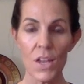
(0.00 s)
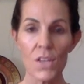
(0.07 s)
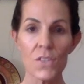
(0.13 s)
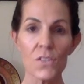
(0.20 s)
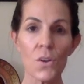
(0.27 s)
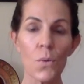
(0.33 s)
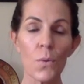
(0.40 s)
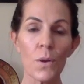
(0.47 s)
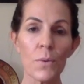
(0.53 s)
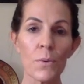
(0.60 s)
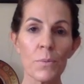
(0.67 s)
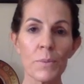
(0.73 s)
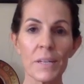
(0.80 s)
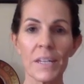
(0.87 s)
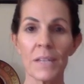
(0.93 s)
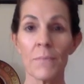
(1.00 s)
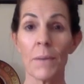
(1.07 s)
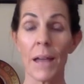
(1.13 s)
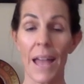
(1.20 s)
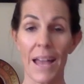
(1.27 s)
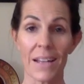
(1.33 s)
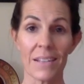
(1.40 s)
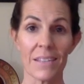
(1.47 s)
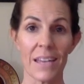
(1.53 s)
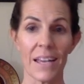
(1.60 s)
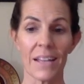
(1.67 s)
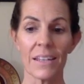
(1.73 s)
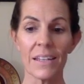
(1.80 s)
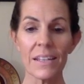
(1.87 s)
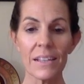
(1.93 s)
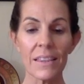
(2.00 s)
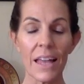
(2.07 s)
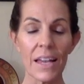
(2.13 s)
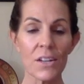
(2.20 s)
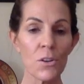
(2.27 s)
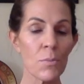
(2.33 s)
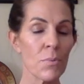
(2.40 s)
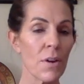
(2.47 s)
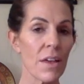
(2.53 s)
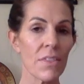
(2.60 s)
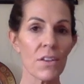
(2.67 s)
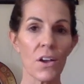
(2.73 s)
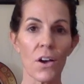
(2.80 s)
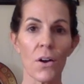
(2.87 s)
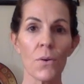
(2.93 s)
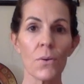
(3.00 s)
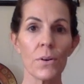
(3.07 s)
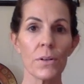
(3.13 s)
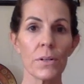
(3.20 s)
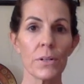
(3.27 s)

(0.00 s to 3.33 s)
So we will begin by exhaling. Let your breath go.